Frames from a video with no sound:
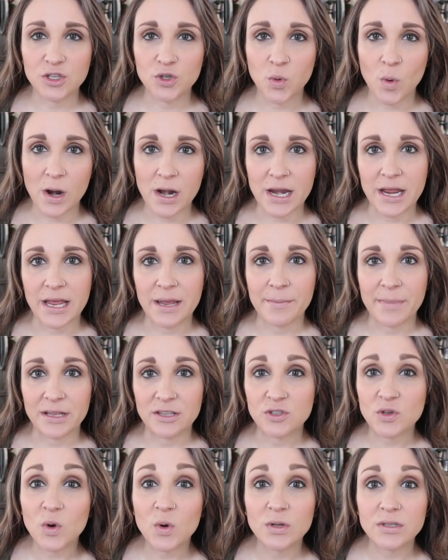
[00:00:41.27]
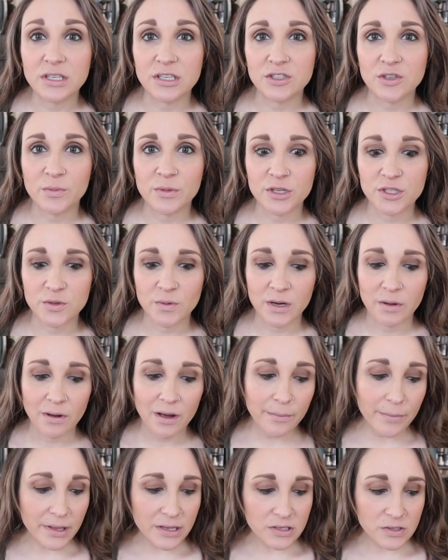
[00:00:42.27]
20 months old. He's almost
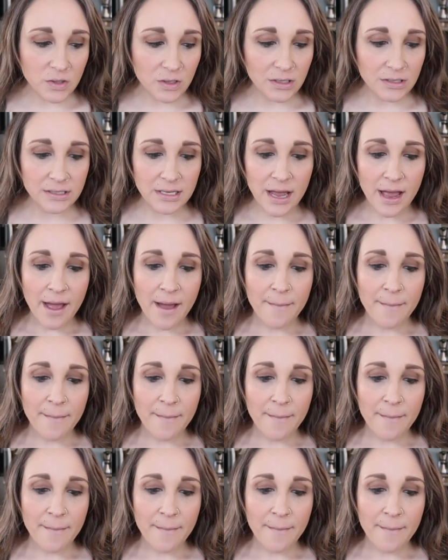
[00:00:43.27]
21 months old.